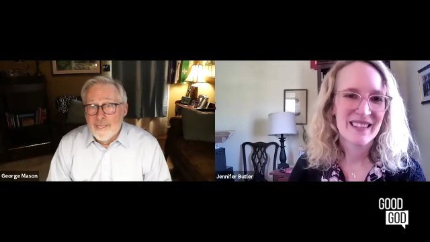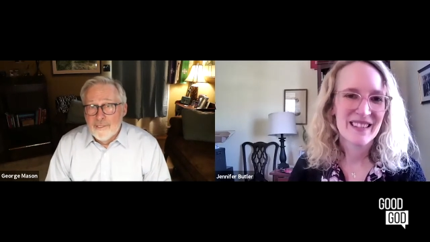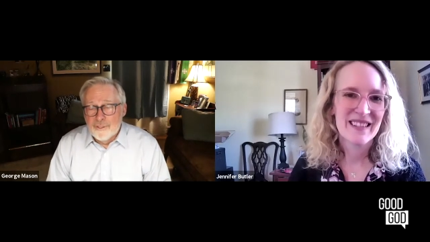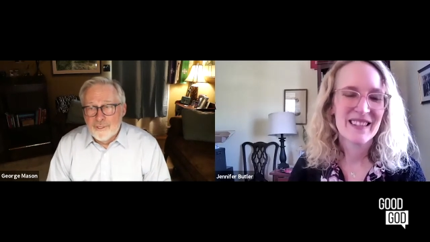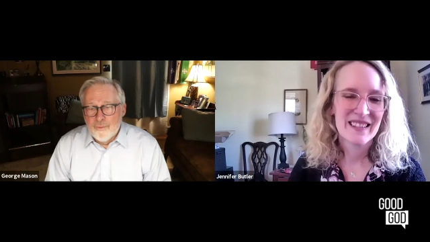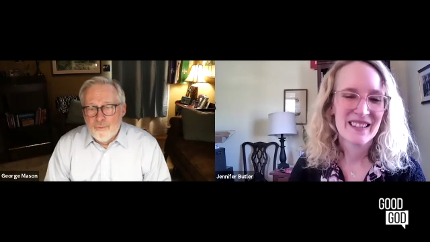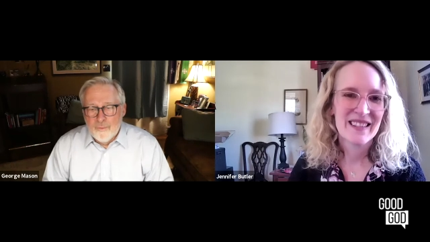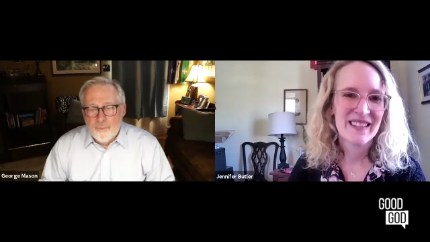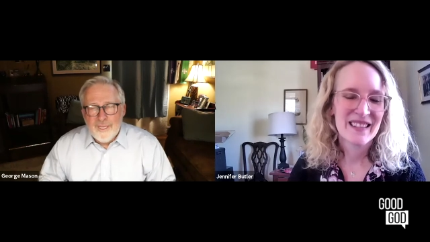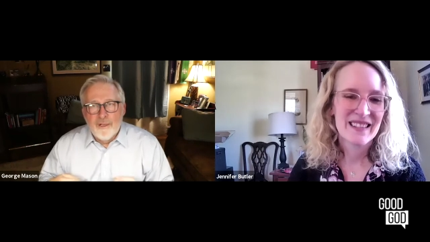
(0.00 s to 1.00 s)
Speaker 1: So when
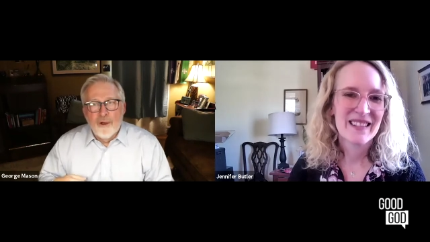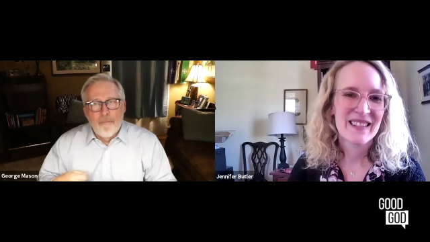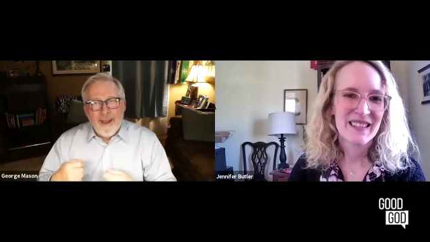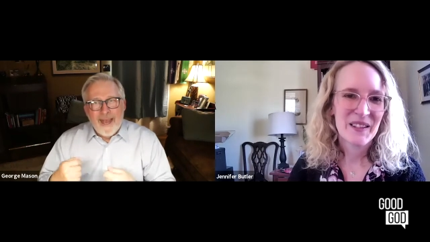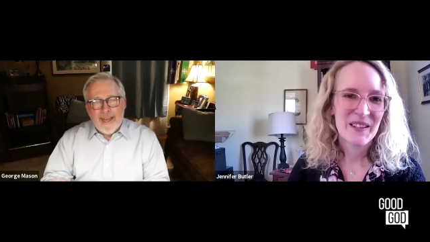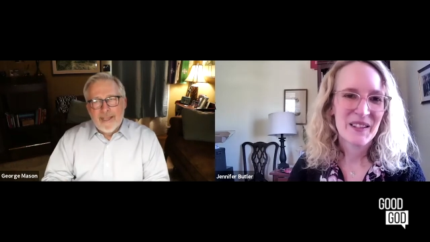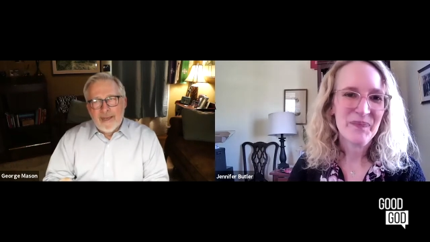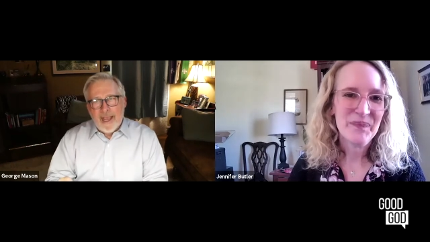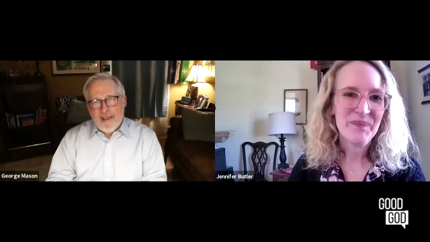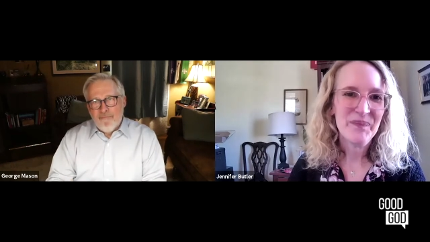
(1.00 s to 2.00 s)
we go back and
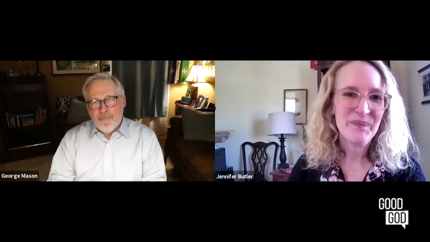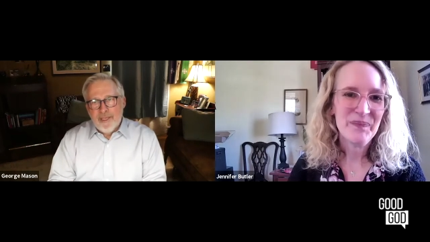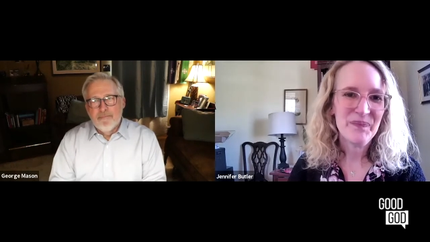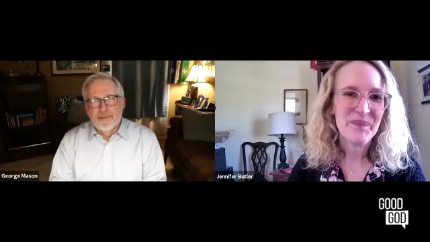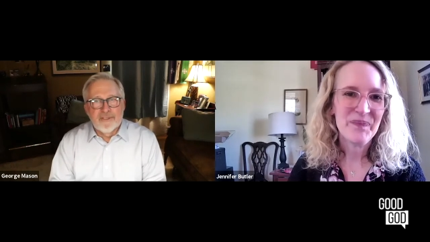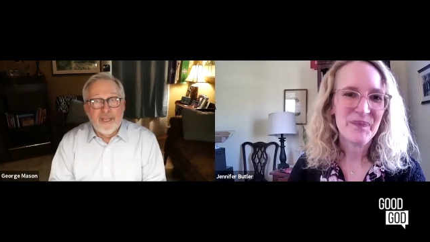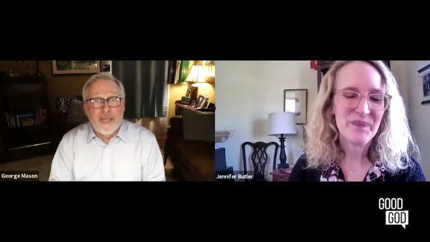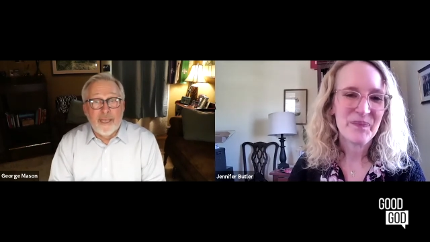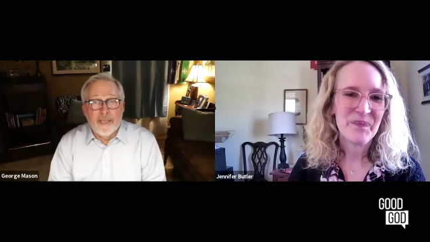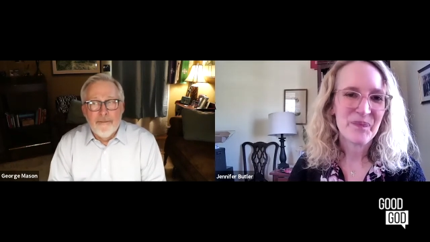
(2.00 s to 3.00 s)
have people
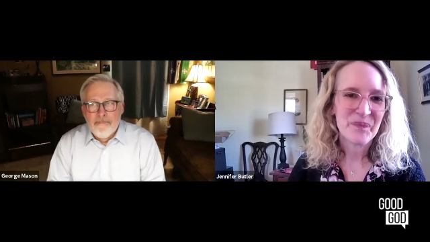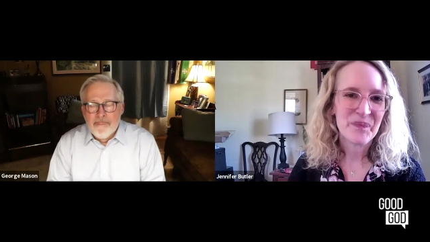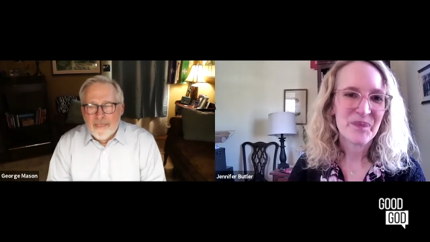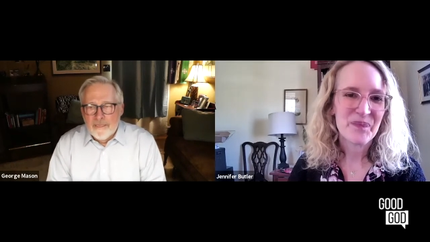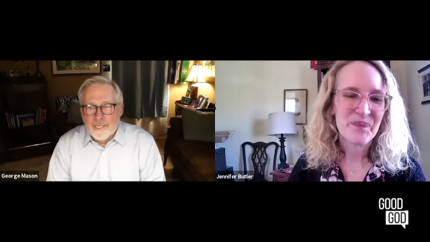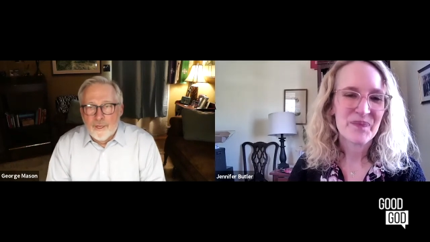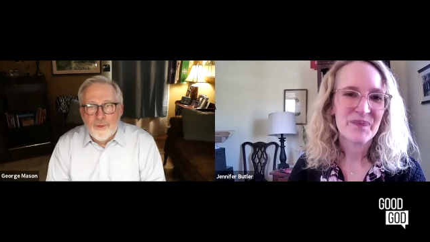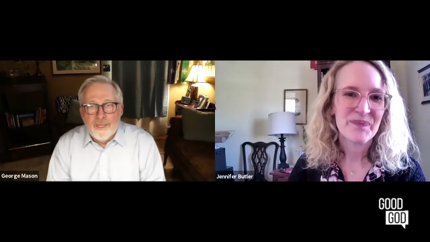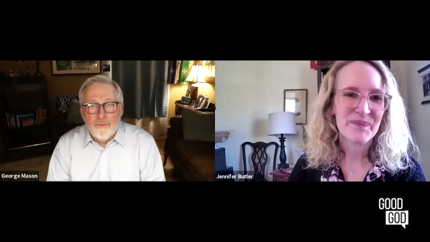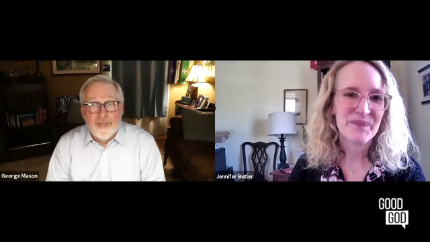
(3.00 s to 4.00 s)
say, you know,
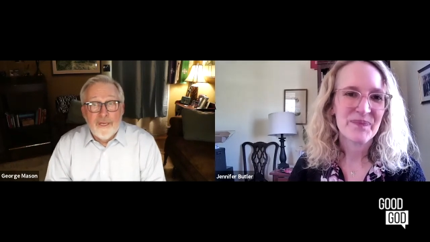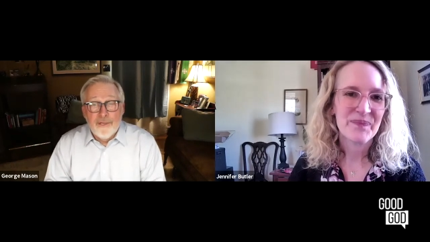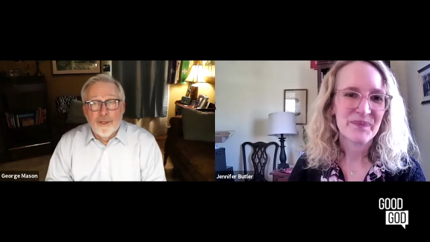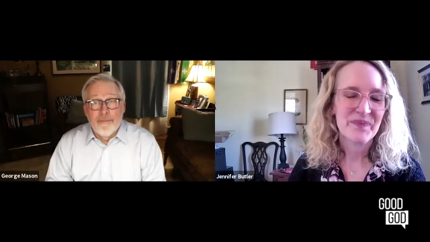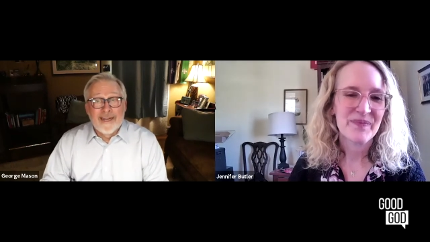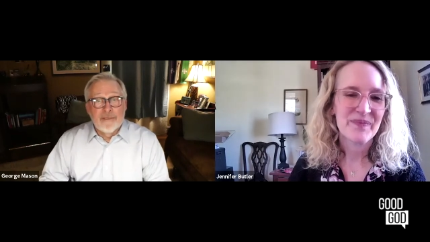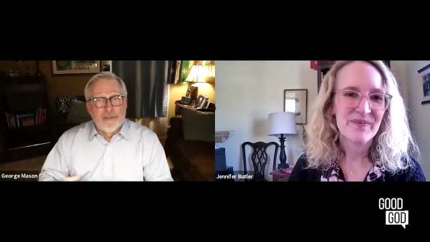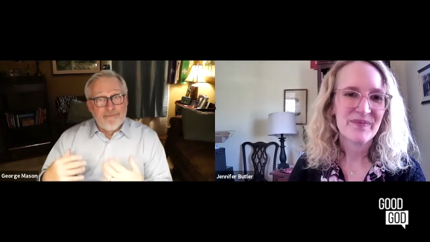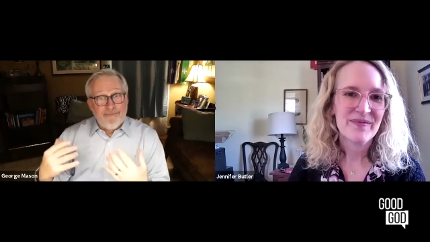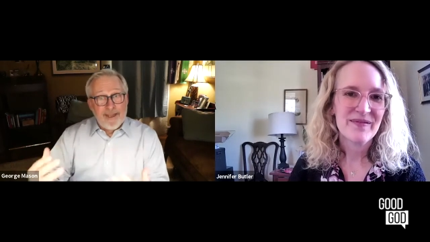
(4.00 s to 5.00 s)
we need to go back to the
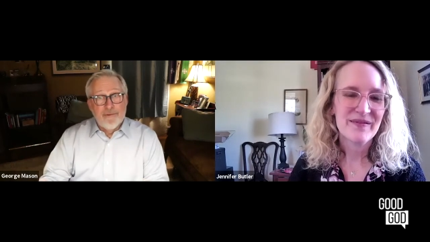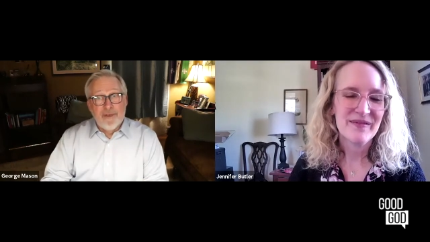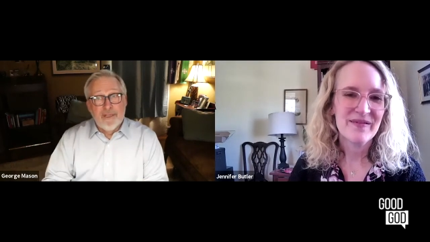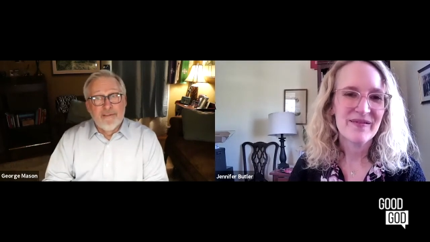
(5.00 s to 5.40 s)
founding of